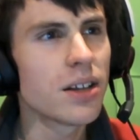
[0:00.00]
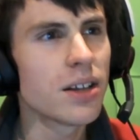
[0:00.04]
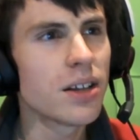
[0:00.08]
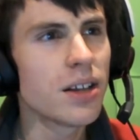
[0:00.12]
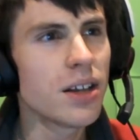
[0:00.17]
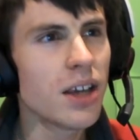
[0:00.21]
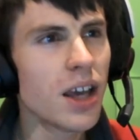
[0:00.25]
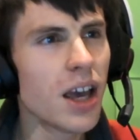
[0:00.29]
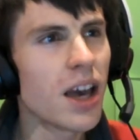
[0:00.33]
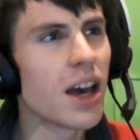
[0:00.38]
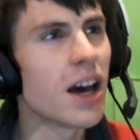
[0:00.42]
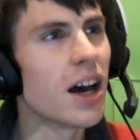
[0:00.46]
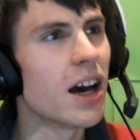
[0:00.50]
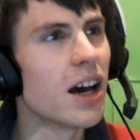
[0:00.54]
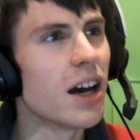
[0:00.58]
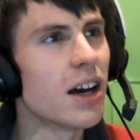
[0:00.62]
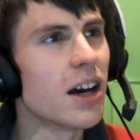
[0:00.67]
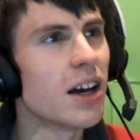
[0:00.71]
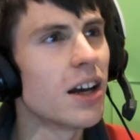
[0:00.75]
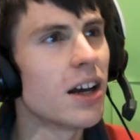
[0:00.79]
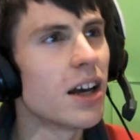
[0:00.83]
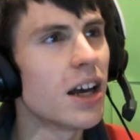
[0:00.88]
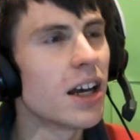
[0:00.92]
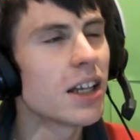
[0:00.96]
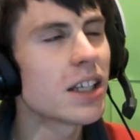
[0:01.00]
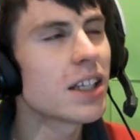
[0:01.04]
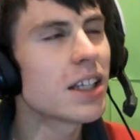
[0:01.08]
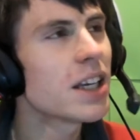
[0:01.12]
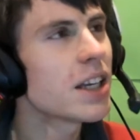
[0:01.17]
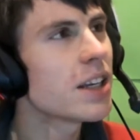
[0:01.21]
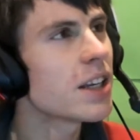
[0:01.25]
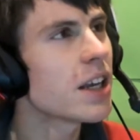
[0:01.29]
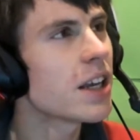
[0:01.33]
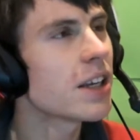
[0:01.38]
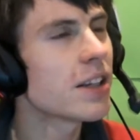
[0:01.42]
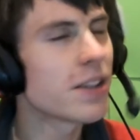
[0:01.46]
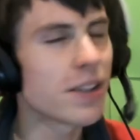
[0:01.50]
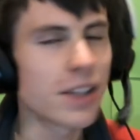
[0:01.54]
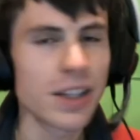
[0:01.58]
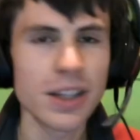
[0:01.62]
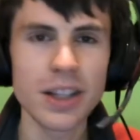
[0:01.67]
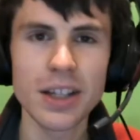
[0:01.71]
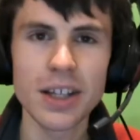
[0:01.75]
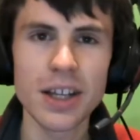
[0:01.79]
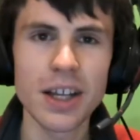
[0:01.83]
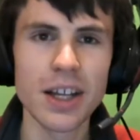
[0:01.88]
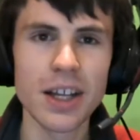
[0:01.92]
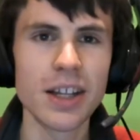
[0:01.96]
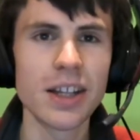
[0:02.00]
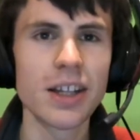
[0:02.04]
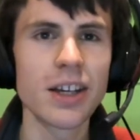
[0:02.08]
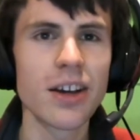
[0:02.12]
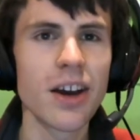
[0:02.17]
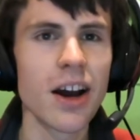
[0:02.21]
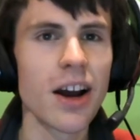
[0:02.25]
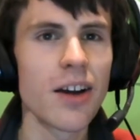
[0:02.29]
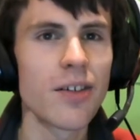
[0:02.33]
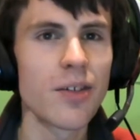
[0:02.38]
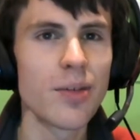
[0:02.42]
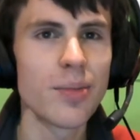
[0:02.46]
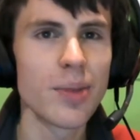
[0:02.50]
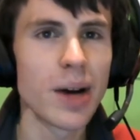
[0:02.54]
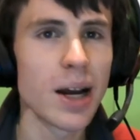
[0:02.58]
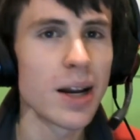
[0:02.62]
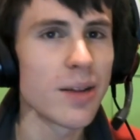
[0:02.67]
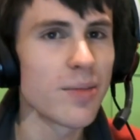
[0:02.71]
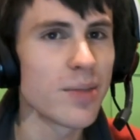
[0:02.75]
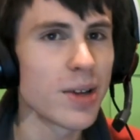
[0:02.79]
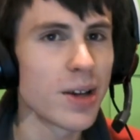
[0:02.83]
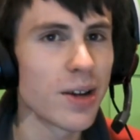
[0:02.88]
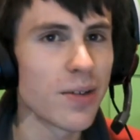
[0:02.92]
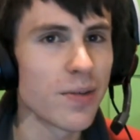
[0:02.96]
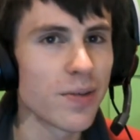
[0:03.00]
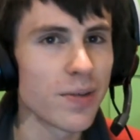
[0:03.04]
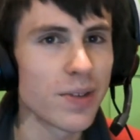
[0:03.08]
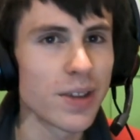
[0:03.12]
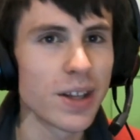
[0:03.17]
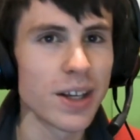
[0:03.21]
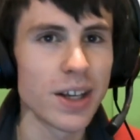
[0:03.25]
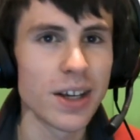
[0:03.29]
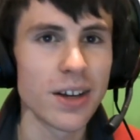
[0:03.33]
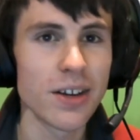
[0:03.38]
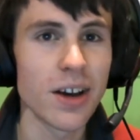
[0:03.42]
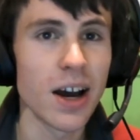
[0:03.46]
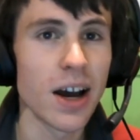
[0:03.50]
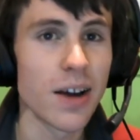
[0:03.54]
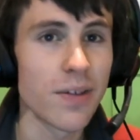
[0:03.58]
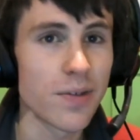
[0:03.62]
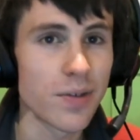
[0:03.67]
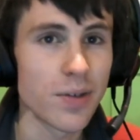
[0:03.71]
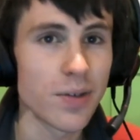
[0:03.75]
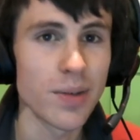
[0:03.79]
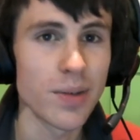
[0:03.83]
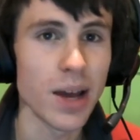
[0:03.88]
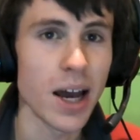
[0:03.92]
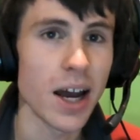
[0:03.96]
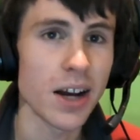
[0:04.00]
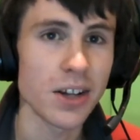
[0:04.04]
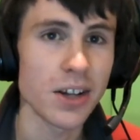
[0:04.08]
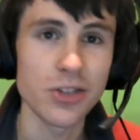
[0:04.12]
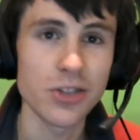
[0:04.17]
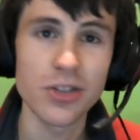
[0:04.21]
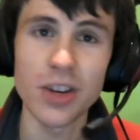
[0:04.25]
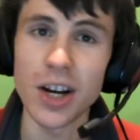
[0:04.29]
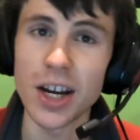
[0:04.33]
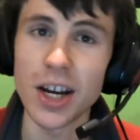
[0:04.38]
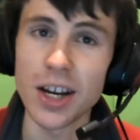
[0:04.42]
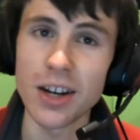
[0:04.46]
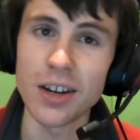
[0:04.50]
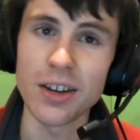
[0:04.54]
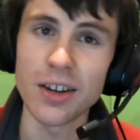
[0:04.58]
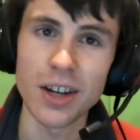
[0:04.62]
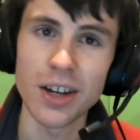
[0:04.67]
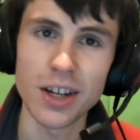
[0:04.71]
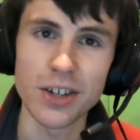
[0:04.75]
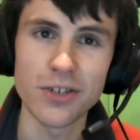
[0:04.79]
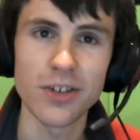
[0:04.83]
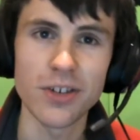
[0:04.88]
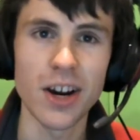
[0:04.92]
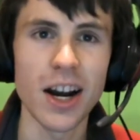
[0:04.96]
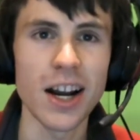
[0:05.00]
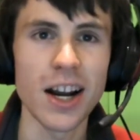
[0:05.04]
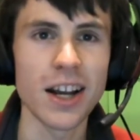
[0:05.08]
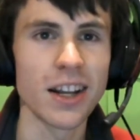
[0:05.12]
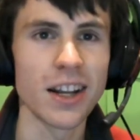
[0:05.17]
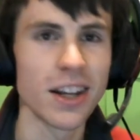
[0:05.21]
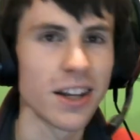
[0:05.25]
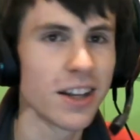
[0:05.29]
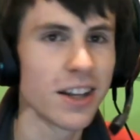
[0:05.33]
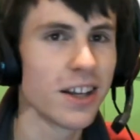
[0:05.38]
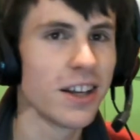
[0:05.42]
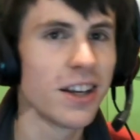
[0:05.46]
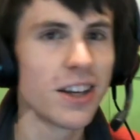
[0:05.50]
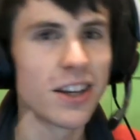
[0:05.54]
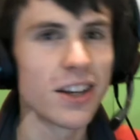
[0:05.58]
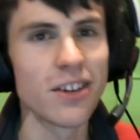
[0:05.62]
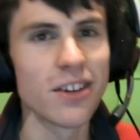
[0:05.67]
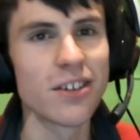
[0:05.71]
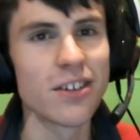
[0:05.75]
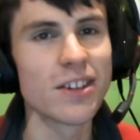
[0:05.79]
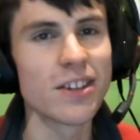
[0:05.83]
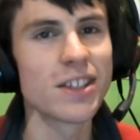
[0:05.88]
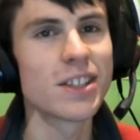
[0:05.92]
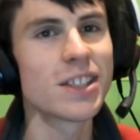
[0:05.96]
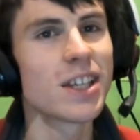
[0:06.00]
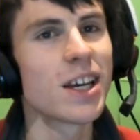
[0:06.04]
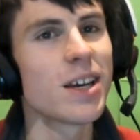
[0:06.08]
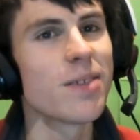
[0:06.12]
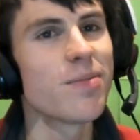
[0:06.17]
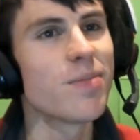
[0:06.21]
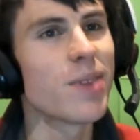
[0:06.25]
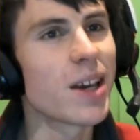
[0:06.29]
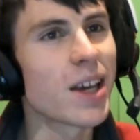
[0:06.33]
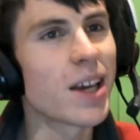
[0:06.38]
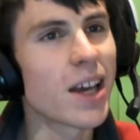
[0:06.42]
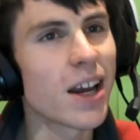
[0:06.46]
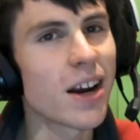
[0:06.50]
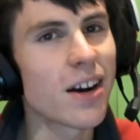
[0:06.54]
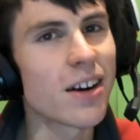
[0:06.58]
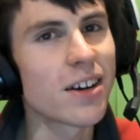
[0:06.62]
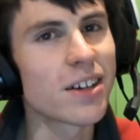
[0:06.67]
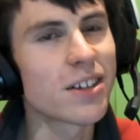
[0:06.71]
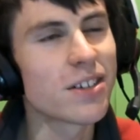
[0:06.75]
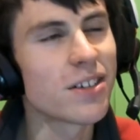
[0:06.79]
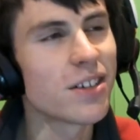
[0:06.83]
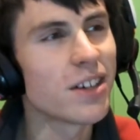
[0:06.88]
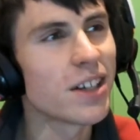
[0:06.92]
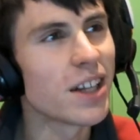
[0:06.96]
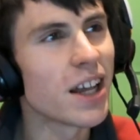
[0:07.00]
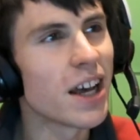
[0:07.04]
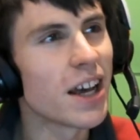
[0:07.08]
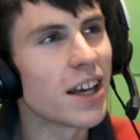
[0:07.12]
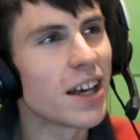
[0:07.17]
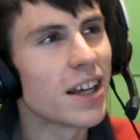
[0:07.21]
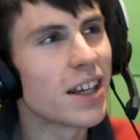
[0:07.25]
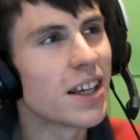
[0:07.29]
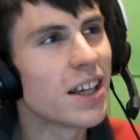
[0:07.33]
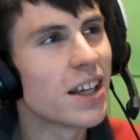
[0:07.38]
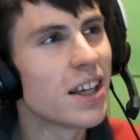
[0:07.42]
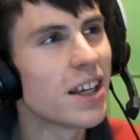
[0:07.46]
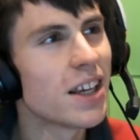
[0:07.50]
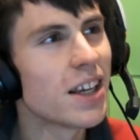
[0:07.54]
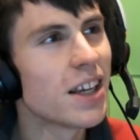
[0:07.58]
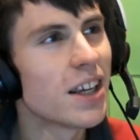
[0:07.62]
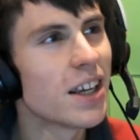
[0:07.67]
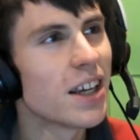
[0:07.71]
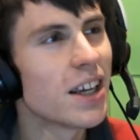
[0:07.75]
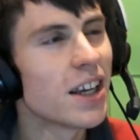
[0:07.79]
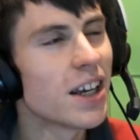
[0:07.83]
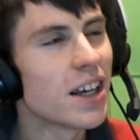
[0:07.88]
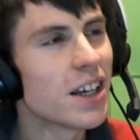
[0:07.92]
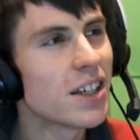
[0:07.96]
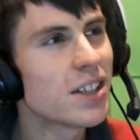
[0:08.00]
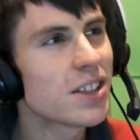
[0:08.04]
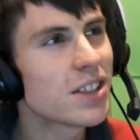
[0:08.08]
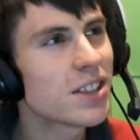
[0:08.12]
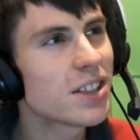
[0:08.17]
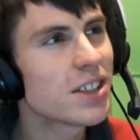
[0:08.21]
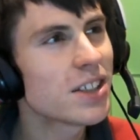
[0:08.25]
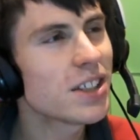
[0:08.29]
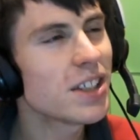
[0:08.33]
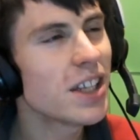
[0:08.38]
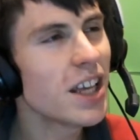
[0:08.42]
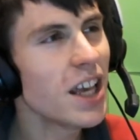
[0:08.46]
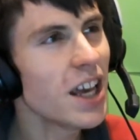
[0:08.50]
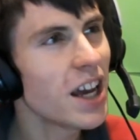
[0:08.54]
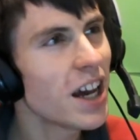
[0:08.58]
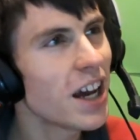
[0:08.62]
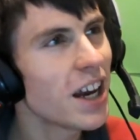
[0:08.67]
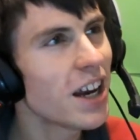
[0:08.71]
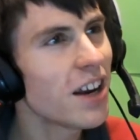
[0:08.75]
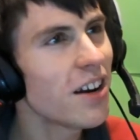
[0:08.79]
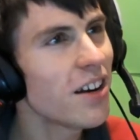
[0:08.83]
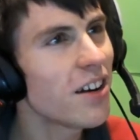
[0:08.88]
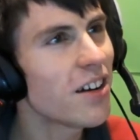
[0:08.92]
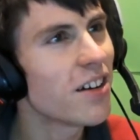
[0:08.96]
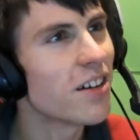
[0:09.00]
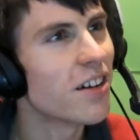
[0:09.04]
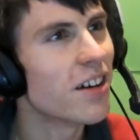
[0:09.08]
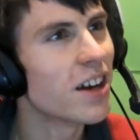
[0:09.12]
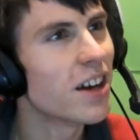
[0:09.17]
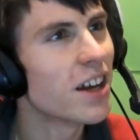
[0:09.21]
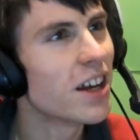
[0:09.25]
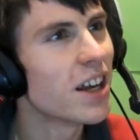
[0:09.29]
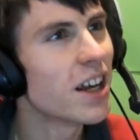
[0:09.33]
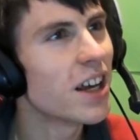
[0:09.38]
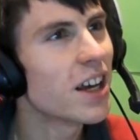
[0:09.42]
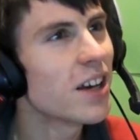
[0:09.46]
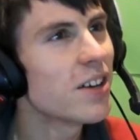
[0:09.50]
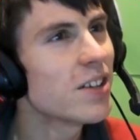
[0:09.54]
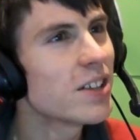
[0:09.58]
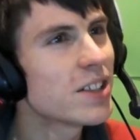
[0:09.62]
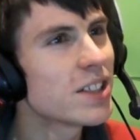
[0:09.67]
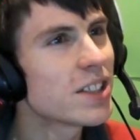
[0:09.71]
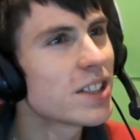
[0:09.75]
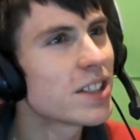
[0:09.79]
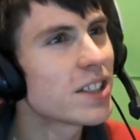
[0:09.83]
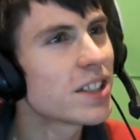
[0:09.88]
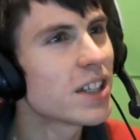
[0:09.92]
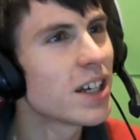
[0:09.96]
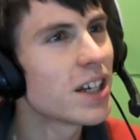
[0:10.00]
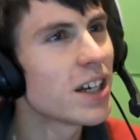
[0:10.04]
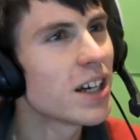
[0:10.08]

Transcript: Yeah. It, it, it, the the guy reminded me of the guy from How to Train a Dragon. You know, the same main character in that. It was yeah, I don't know. It was